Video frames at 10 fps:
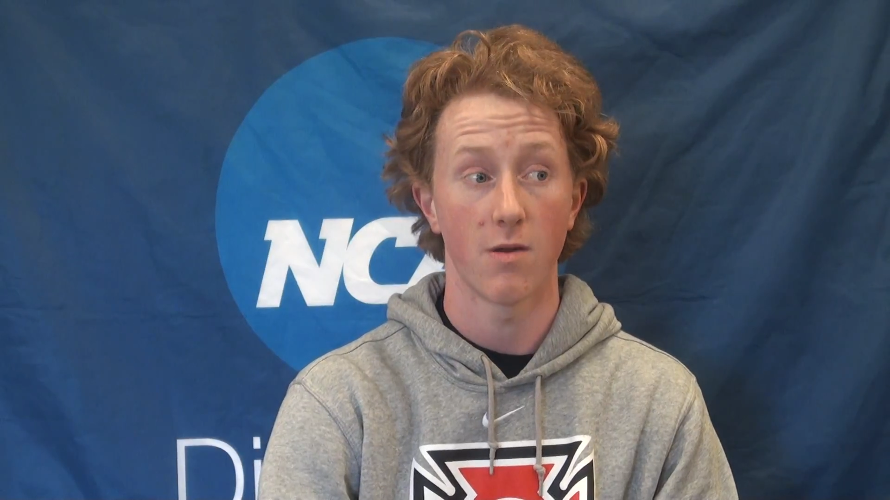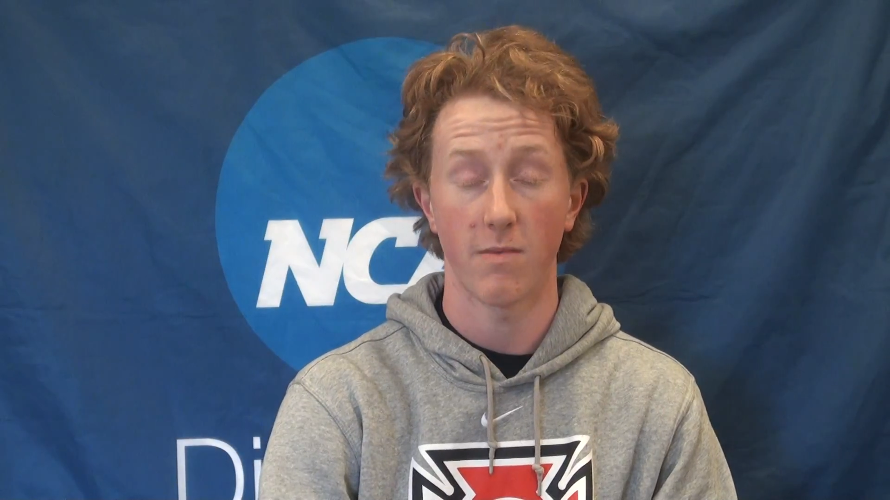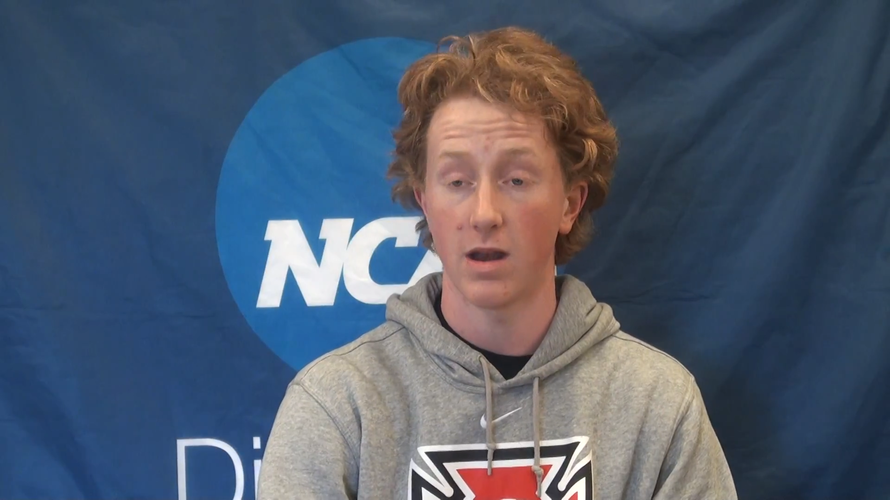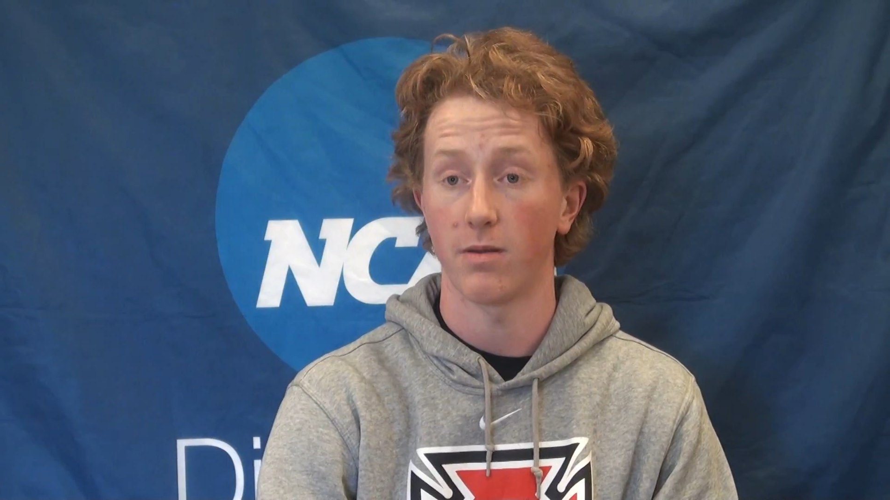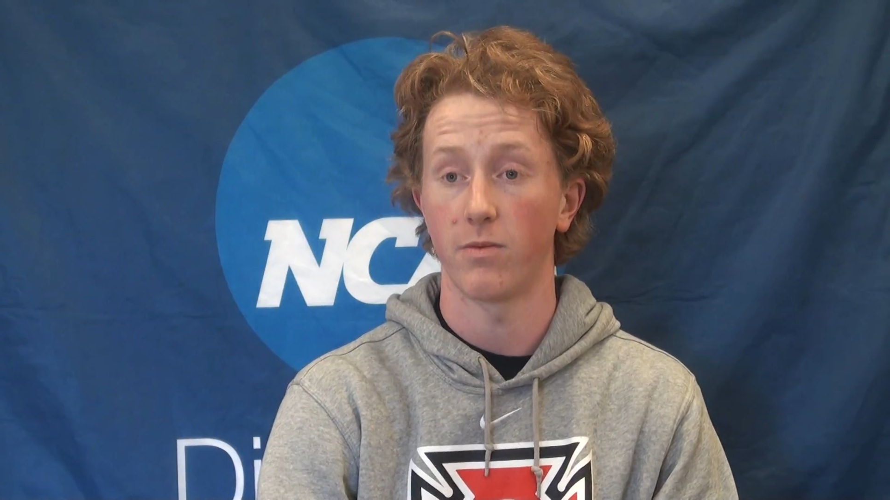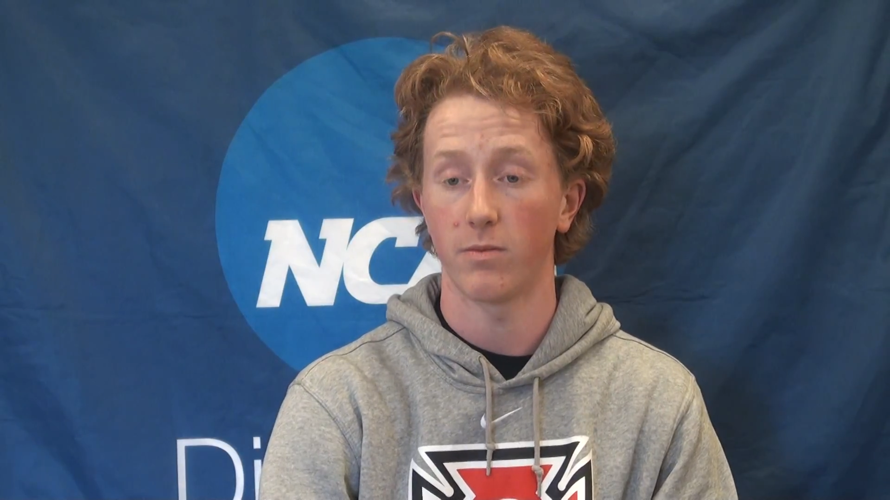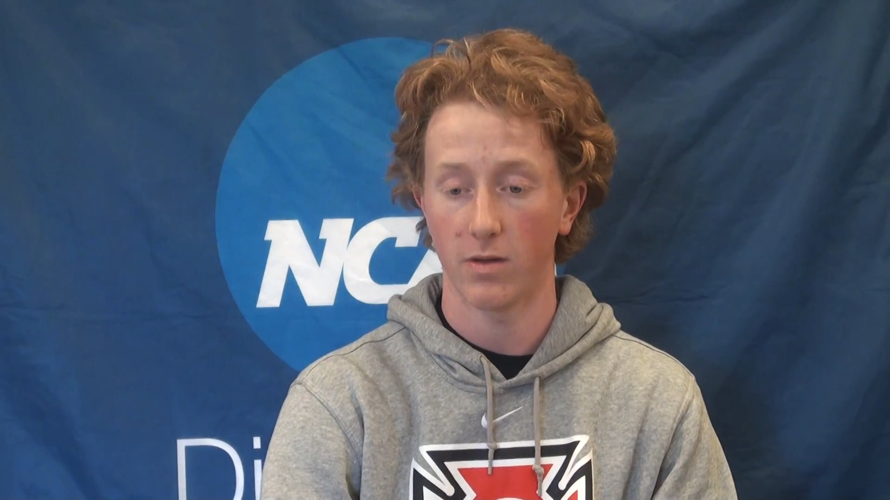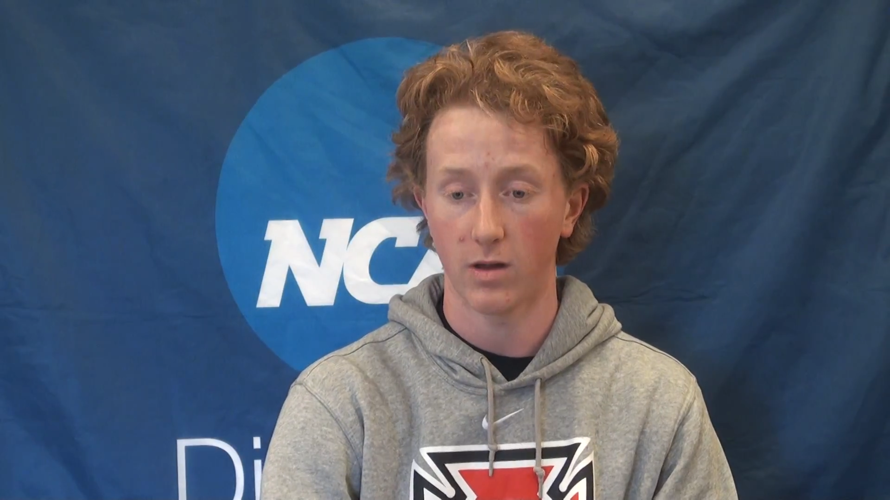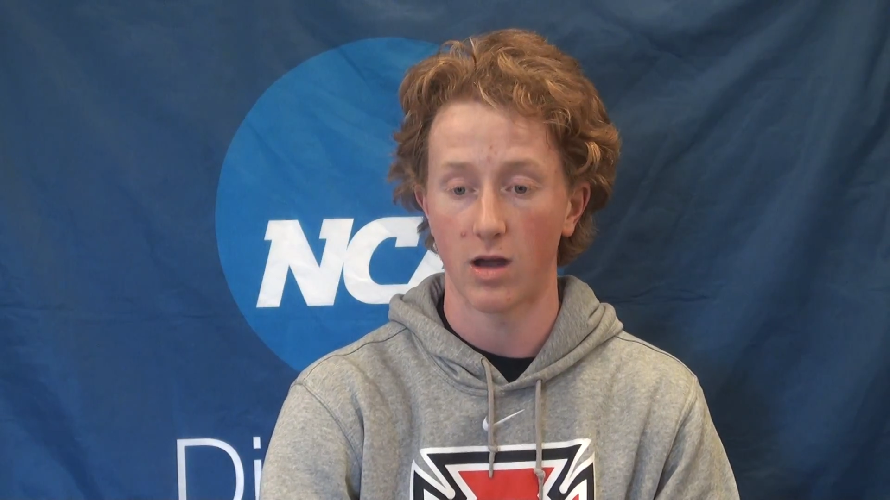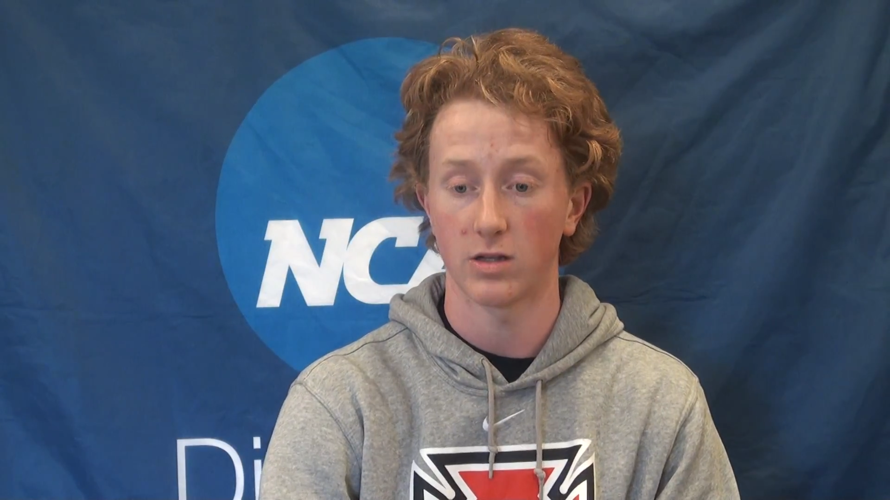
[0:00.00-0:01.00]
made a
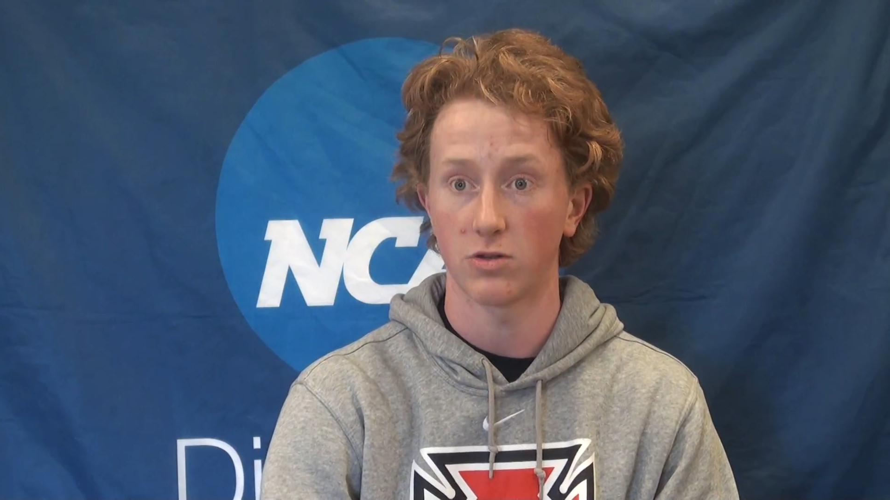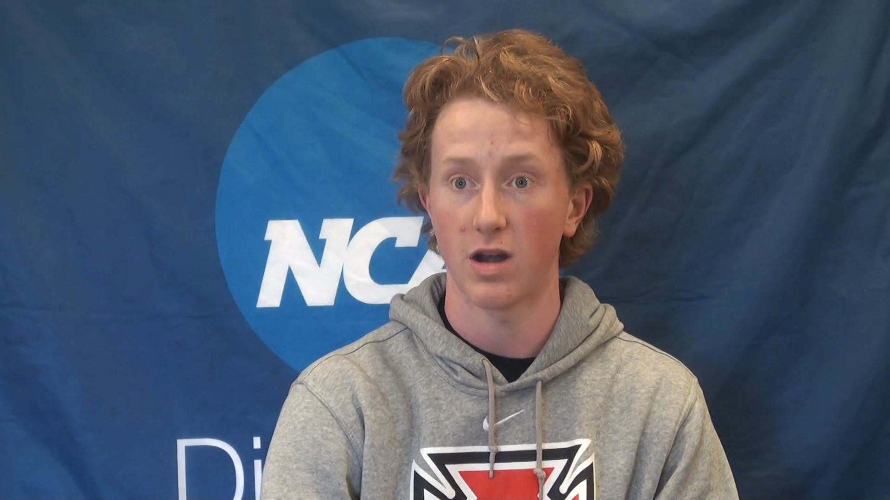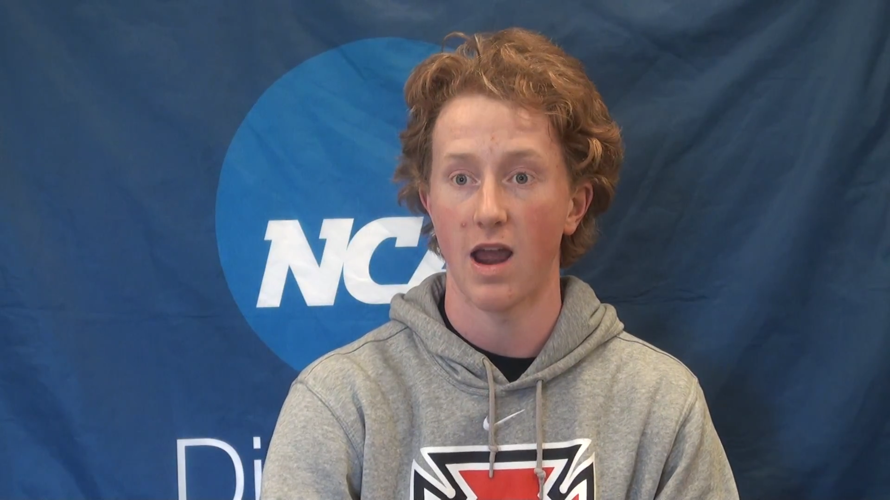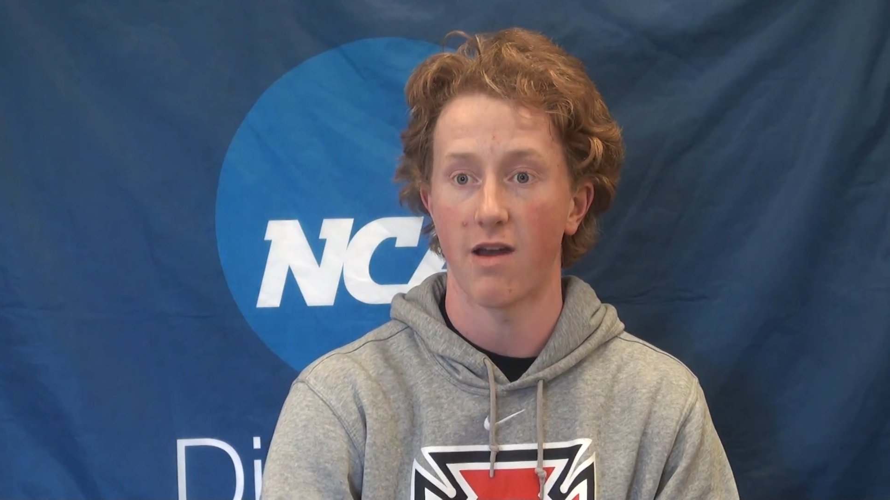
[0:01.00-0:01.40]
concentrated